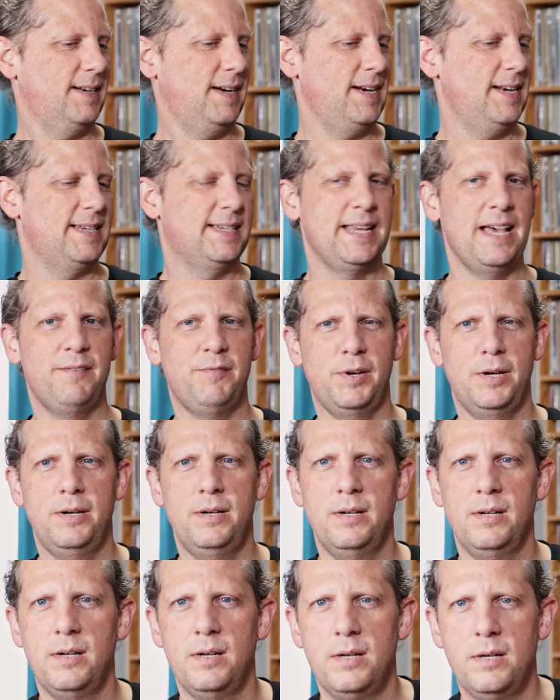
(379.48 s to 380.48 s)

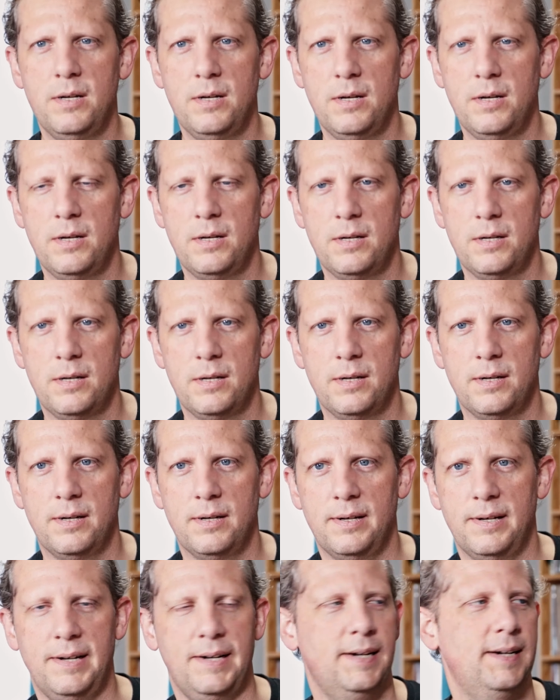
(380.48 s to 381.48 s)
97.
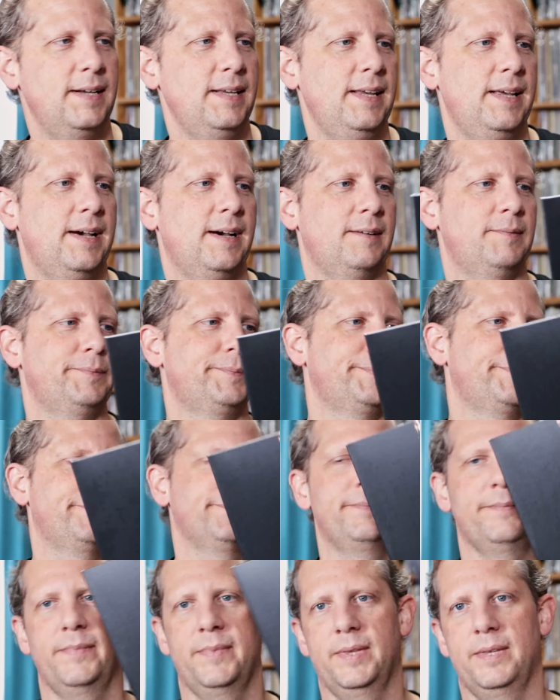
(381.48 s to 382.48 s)
Yeah,
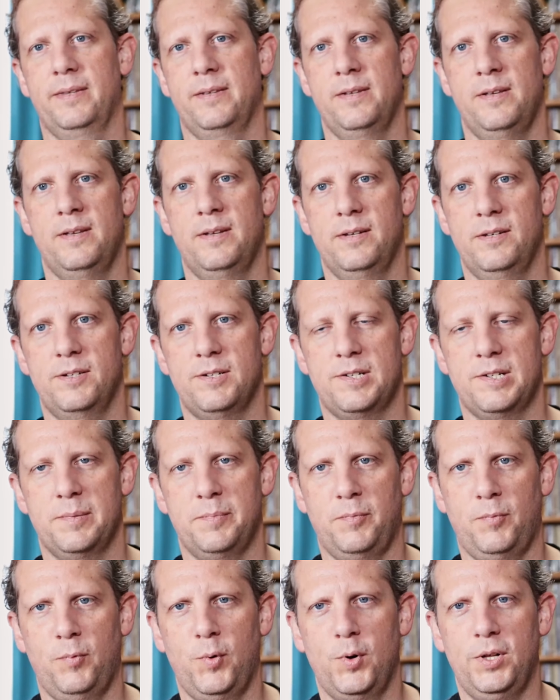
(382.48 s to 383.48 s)
just
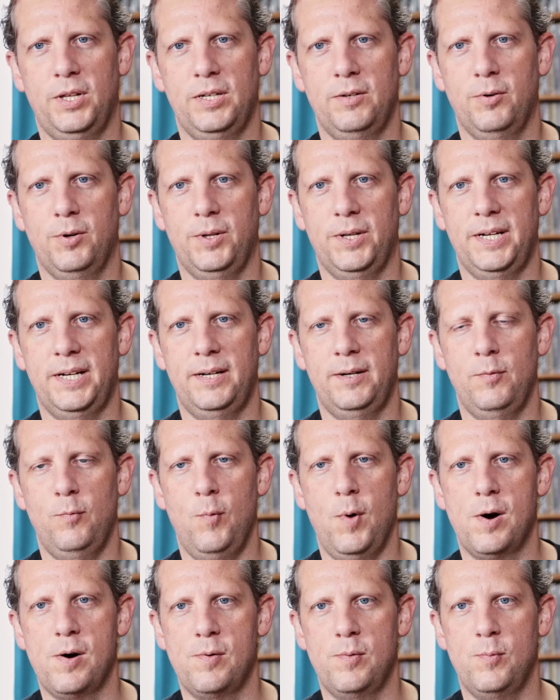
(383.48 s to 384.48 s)
some really
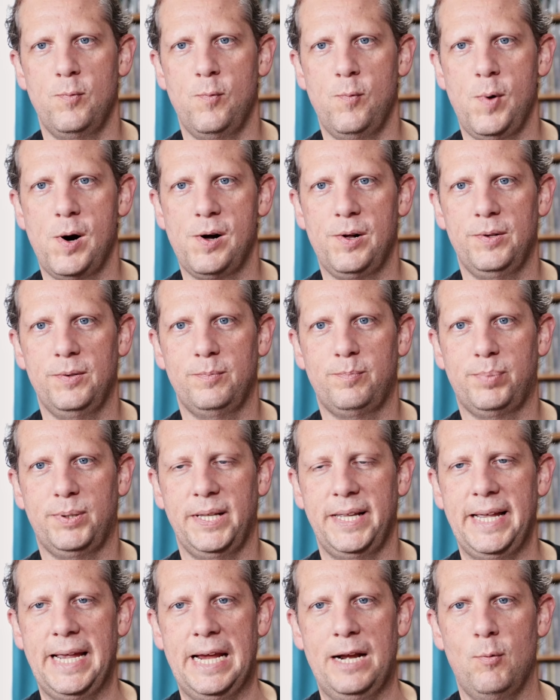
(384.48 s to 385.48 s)
well
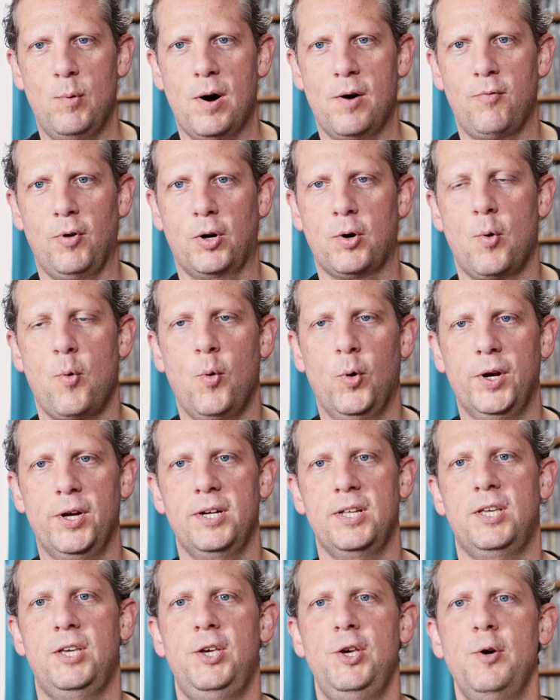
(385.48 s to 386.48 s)
played, well
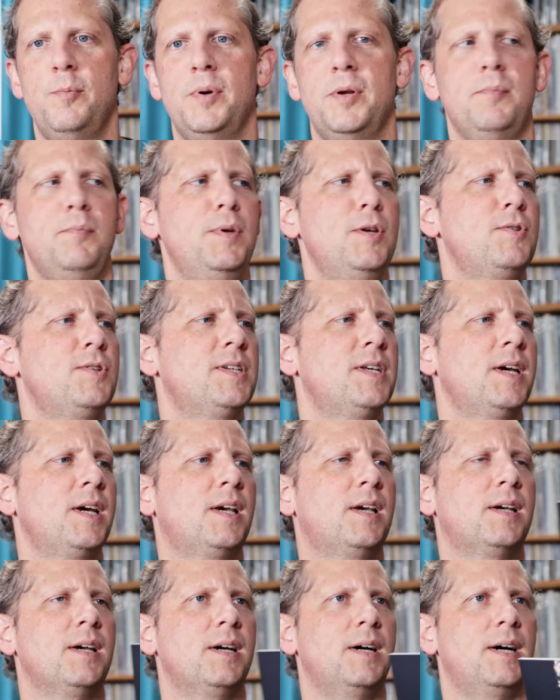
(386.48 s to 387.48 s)
recorded Cuban
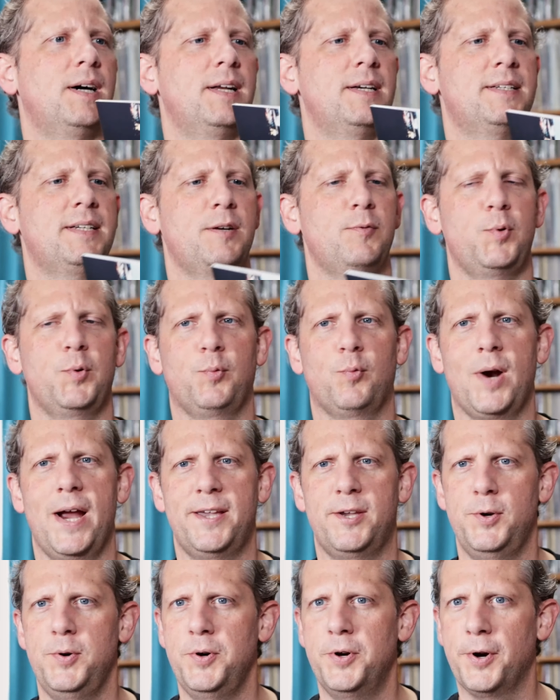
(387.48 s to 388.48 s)
music, done with
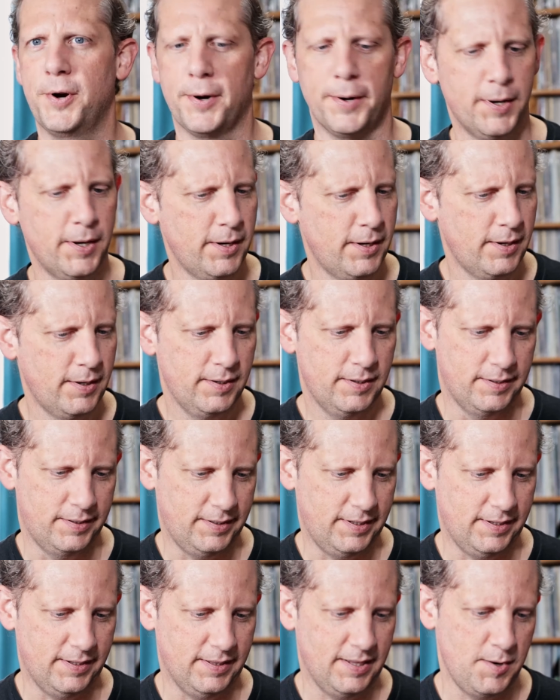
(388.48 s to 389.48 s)
Rycuter.
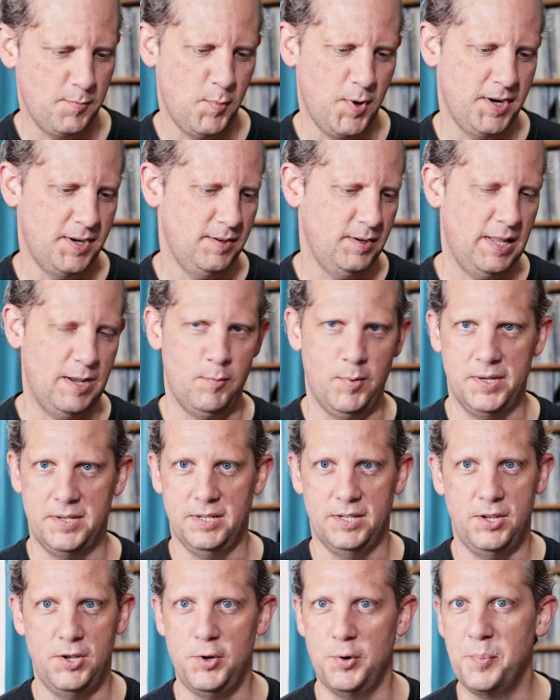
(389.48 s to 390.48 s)
They went
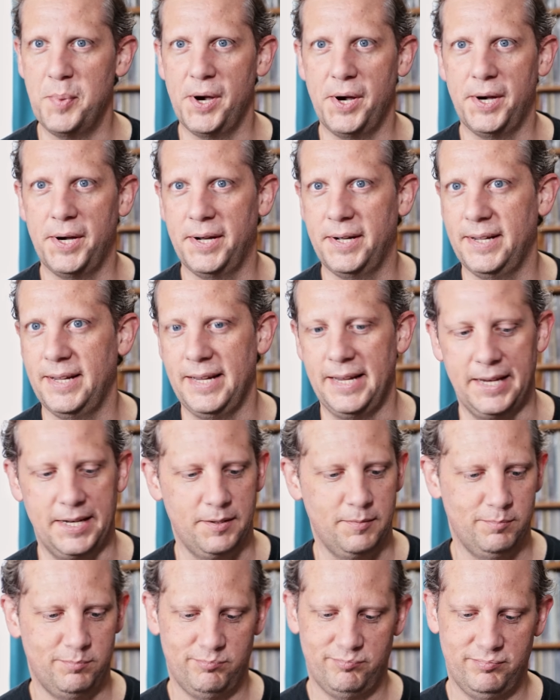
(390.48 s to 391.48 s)
to Cuba
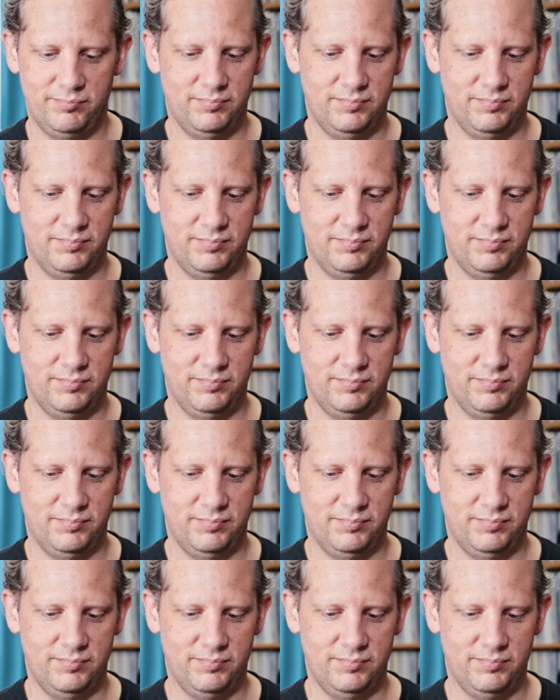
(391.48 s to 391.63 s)
and